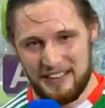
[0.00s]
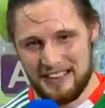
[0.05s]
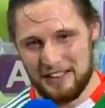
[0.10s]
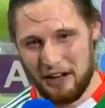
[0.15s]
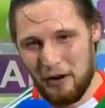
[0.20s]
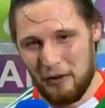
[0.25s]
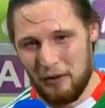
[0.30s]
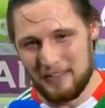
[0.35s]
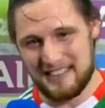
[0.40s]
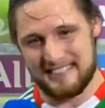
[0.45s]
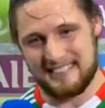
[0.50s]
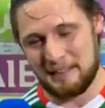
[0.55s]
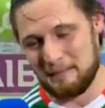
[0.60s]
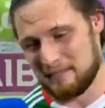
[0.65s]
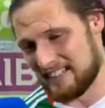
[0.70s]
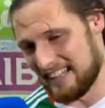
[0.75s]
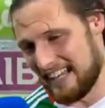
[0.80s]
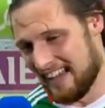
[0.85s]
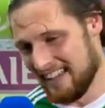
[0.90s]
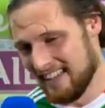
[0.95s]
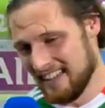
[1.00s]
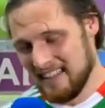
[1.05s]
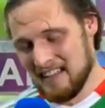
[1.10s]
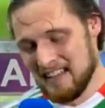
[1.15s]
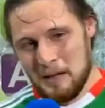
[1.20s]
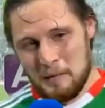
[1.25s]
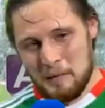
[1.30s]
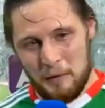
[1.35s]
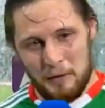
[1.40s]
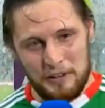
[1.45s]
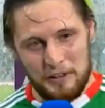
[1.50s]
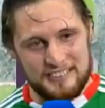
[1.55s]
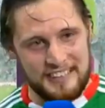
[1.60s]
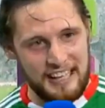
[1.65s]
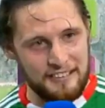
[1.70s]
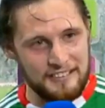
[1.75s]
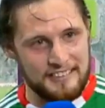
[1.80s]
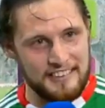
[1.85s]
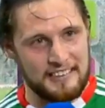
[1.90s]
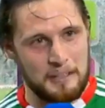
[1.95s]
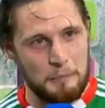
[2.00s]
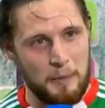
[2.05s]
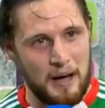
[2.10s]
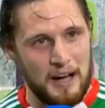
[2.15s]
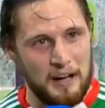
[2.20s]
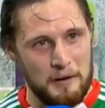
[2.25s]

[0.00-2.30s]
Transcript: and we always seem to put ourselves at